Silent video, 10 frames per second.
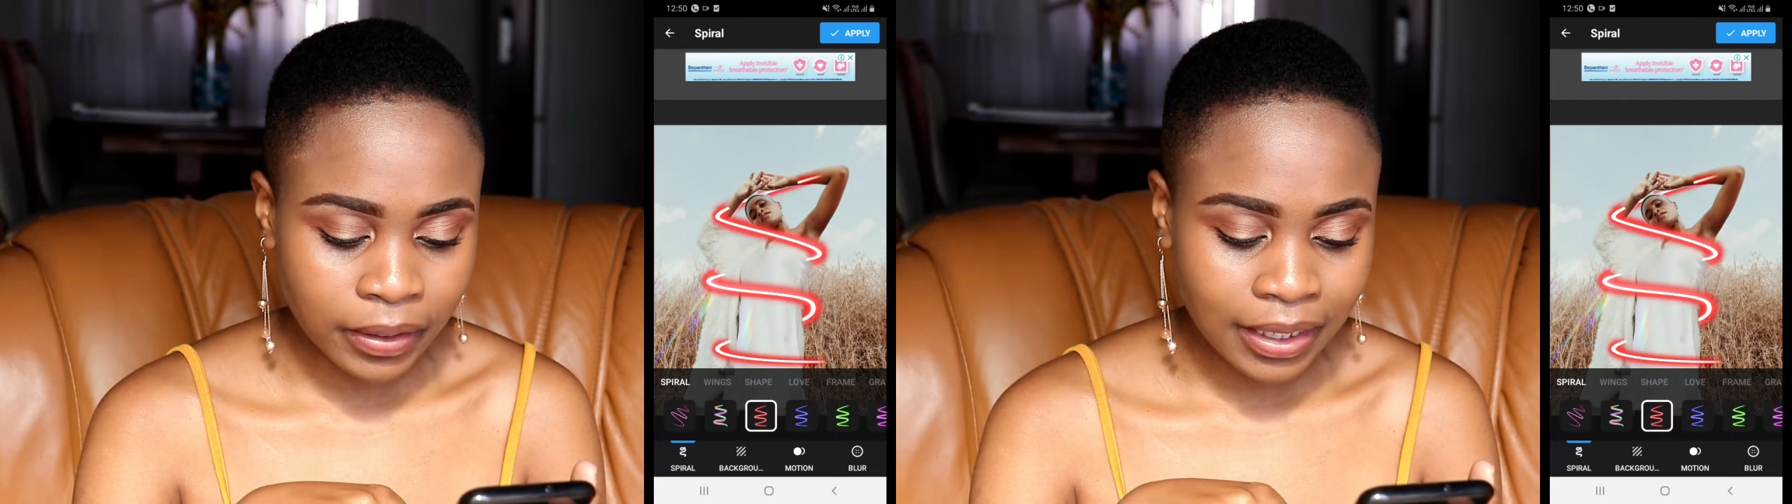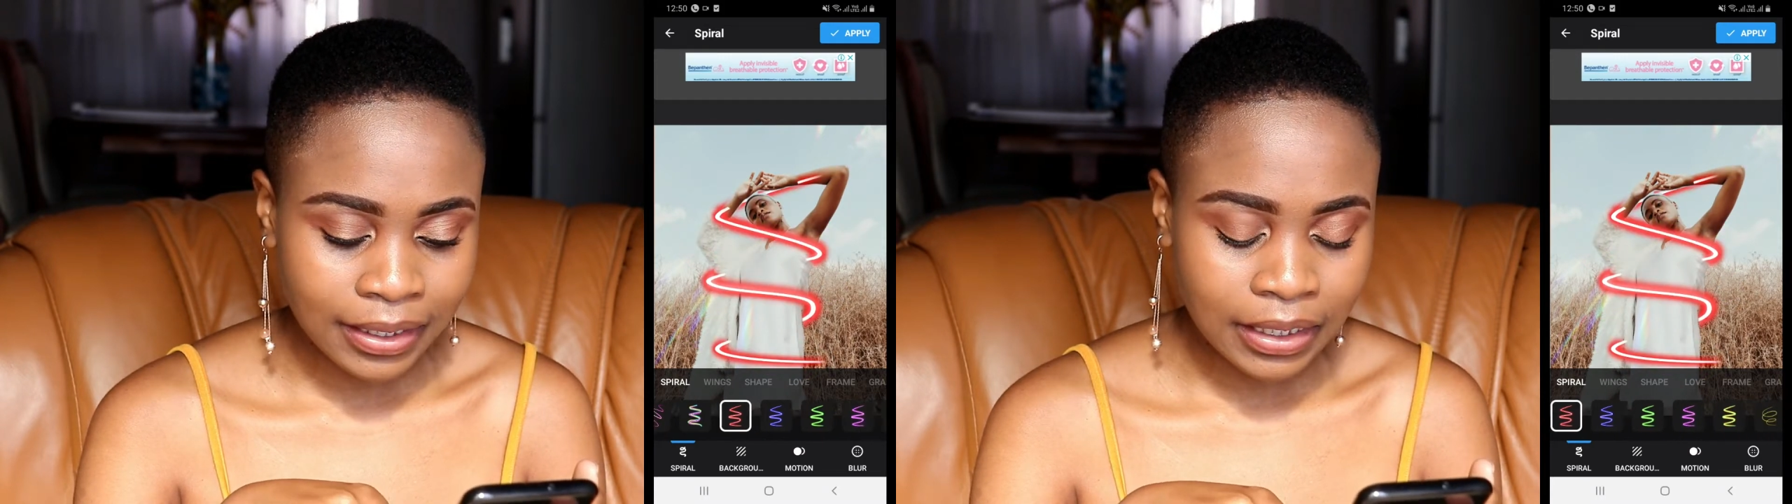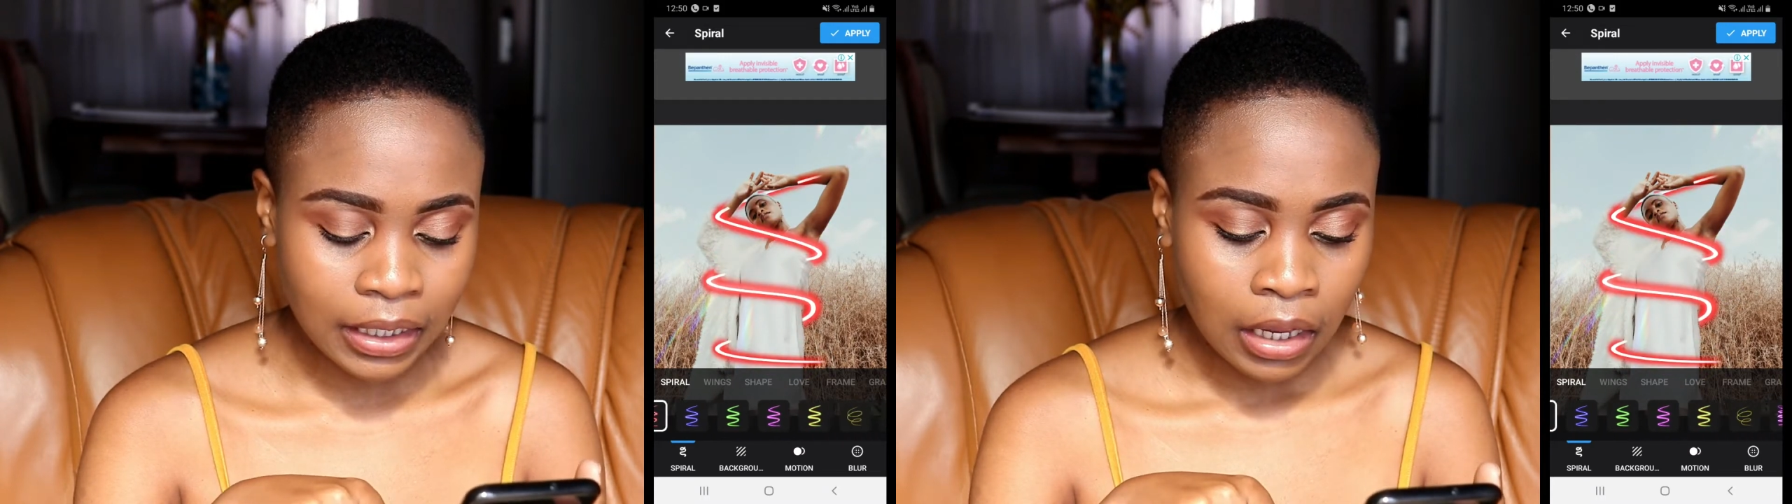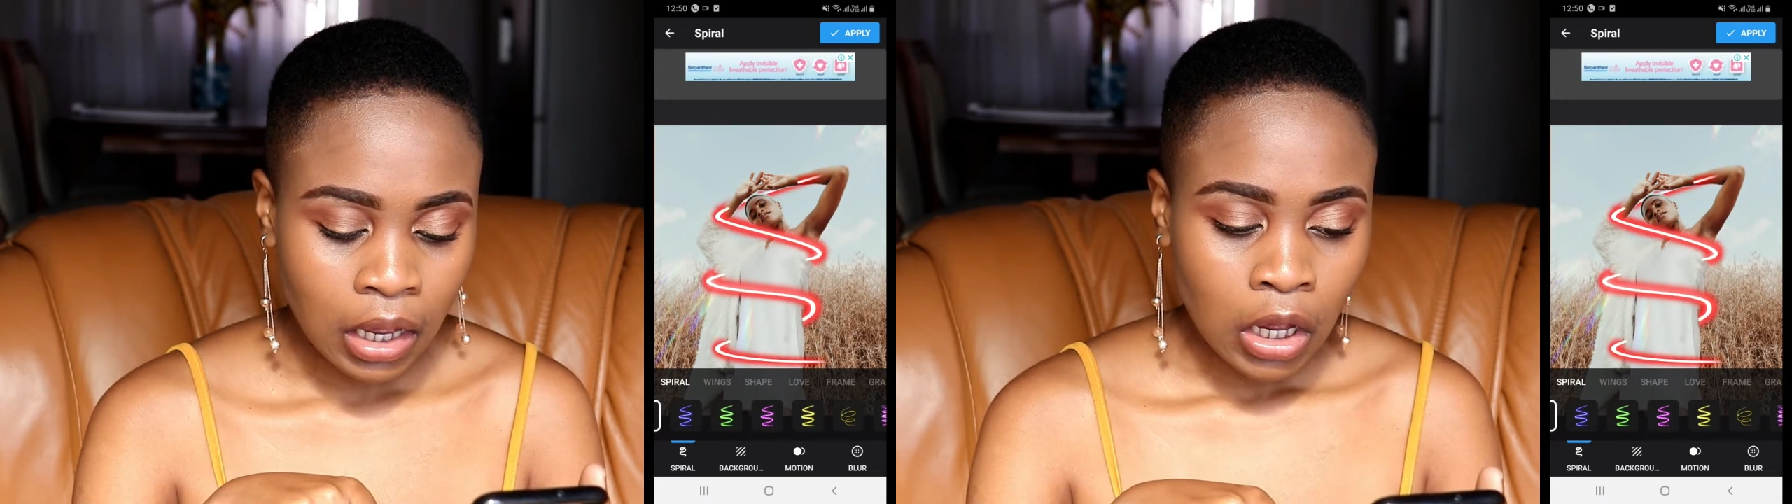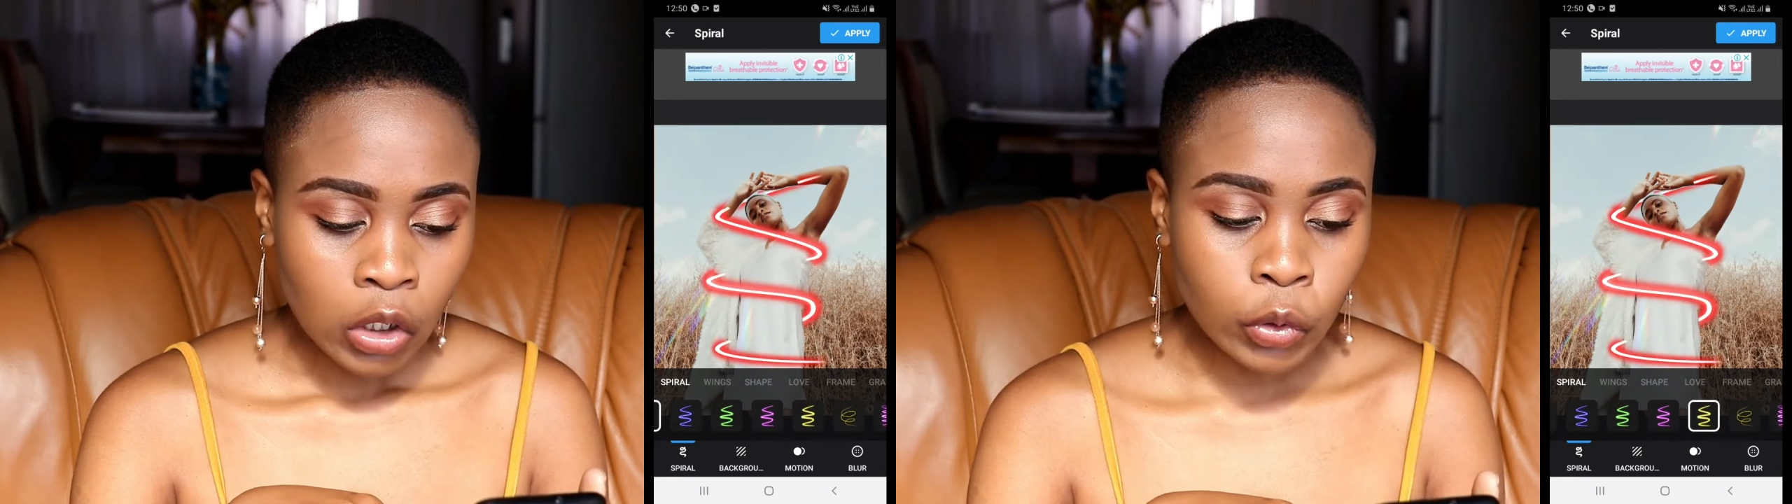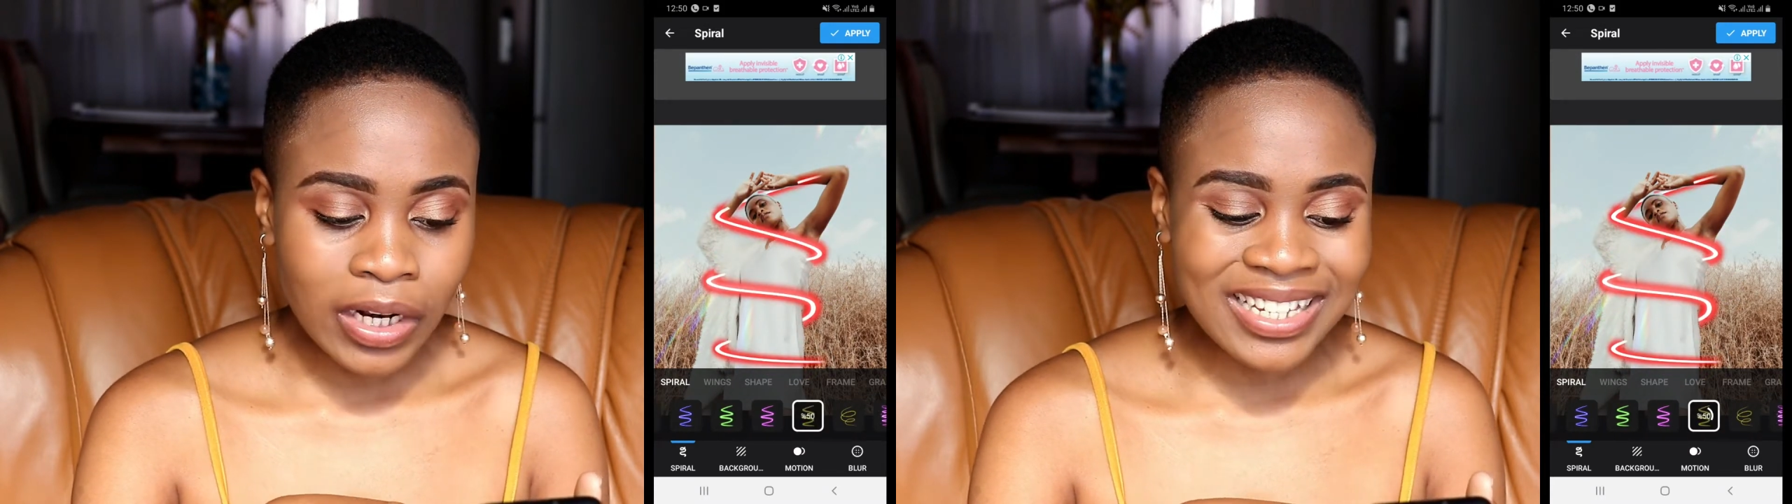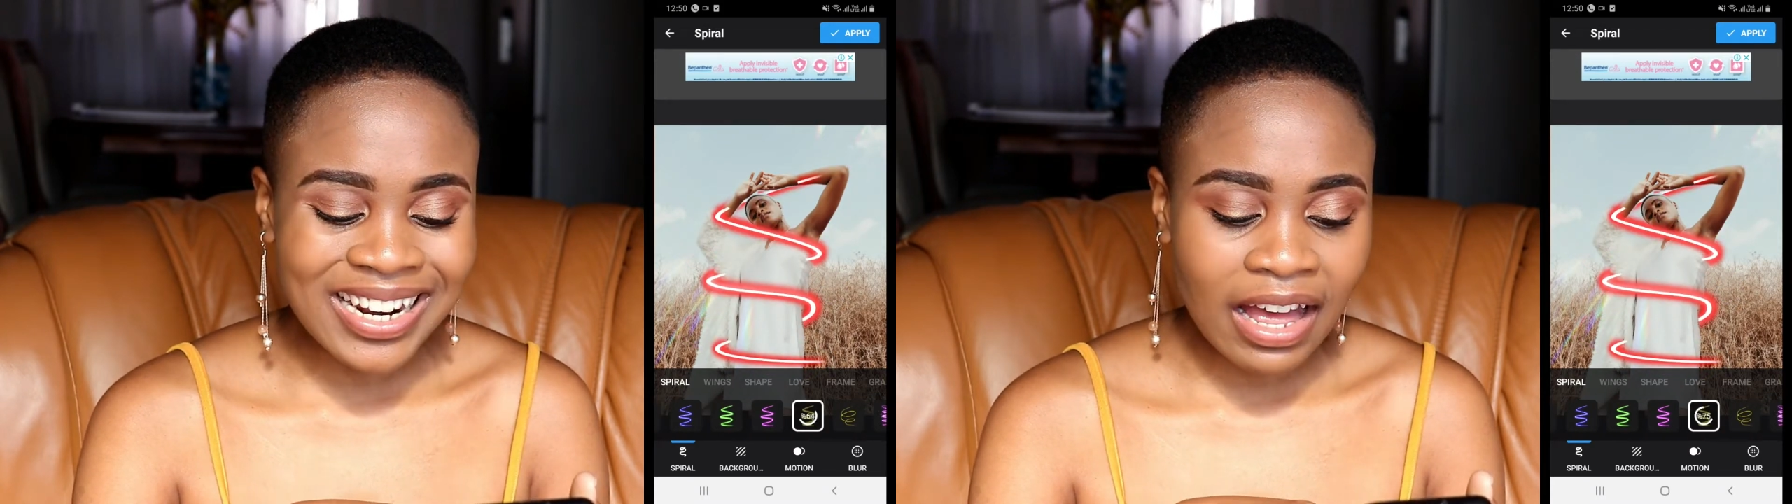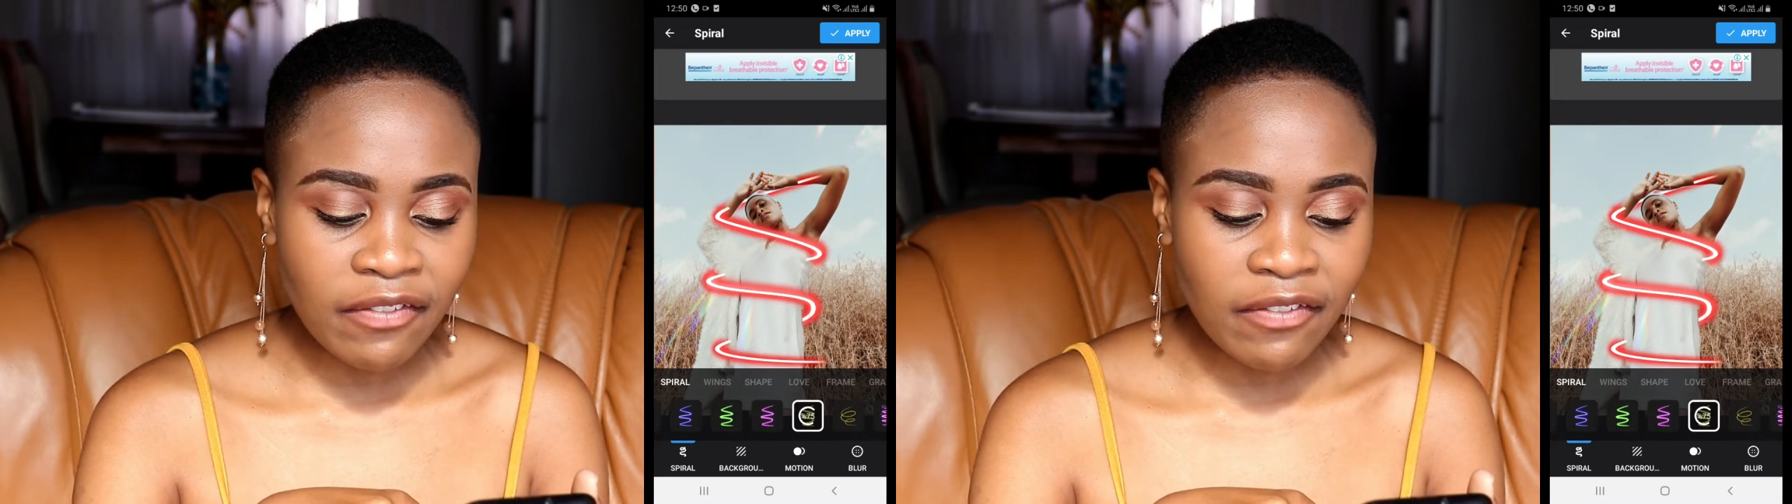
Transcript: But honey, who doesn't